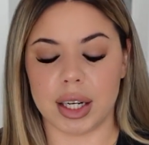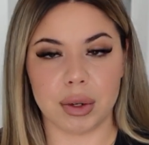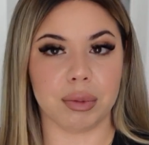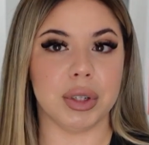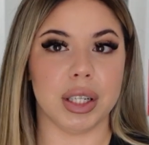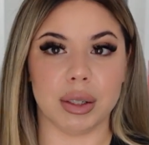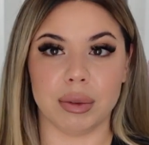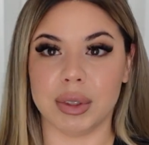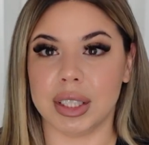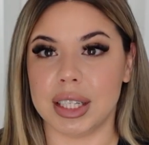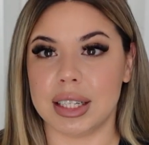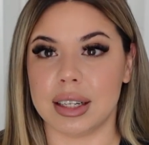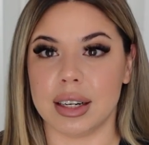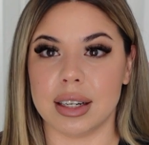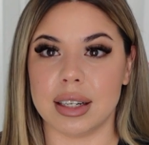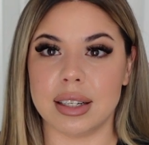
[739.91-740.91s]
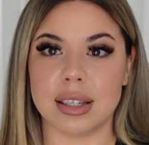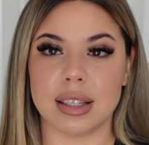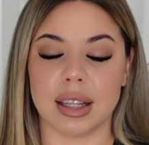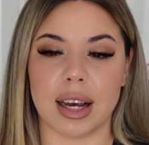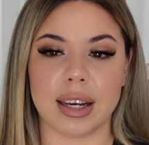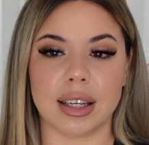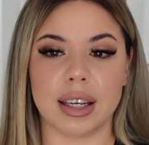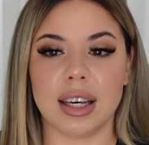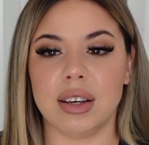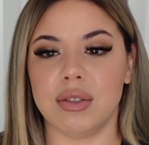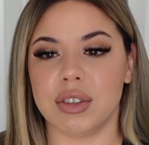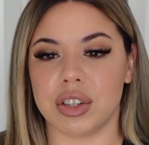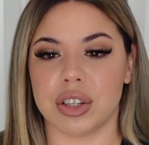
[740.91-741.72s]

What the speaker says: It really, really does. Like, even